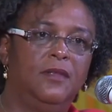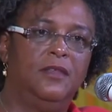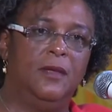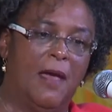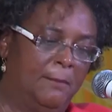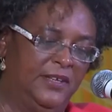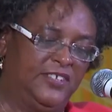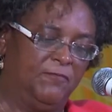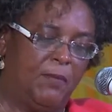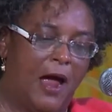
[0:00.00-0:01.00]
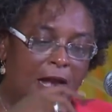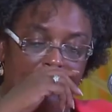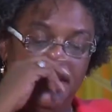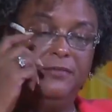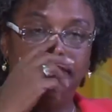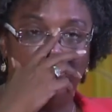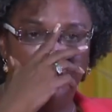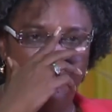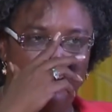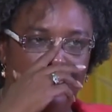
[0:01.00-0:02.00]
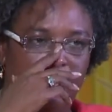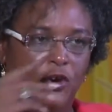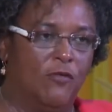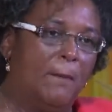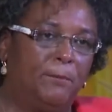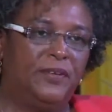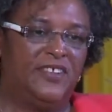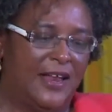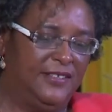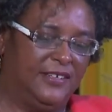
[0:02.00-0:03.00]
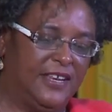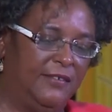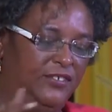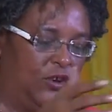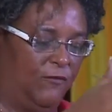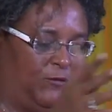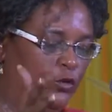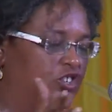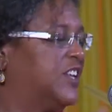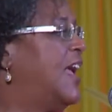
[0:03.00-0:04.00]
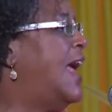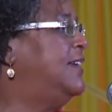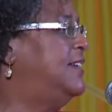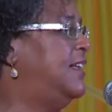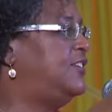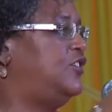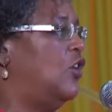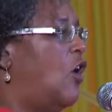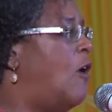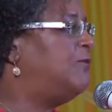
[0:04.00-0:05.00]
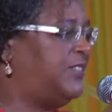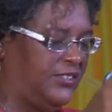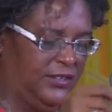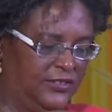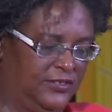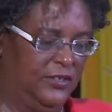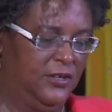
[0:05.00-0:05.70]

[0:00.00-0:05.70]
The members of parliament, your representatives, your future candidates, your officers,